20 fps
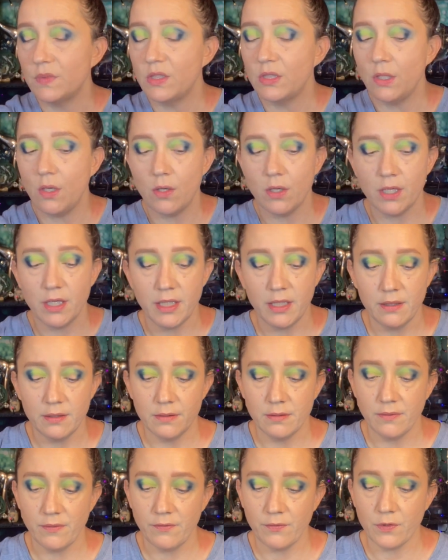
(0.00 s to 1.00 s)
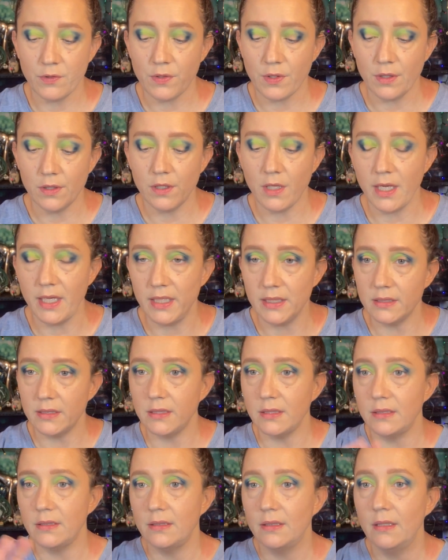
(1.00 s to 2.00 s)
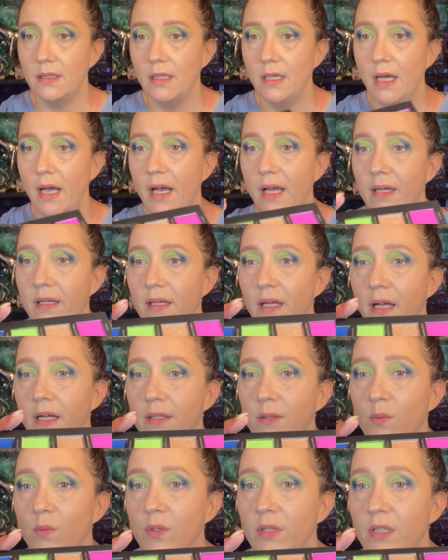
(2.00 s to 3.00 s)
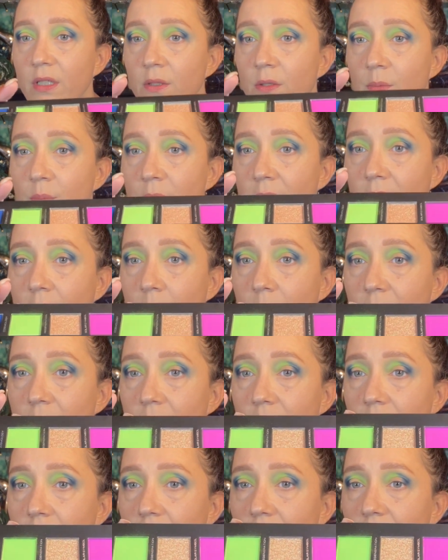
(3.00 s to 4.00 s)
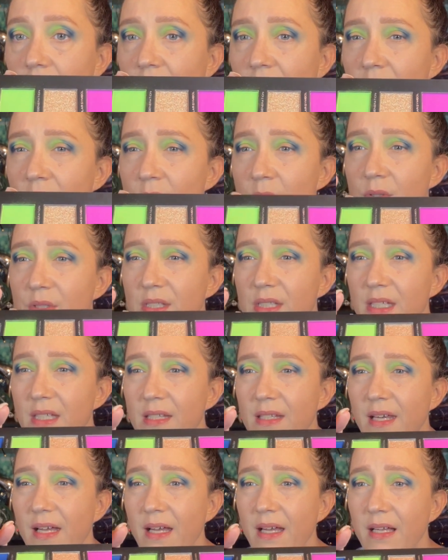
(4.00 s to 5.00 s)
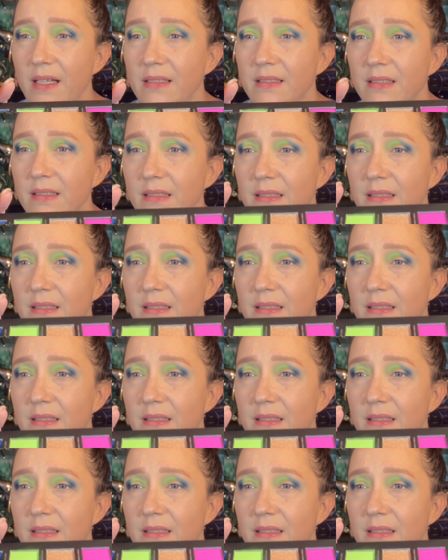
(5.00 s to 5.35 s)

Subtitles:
Sorry for the light. I kind of want you to be able to, can you see that?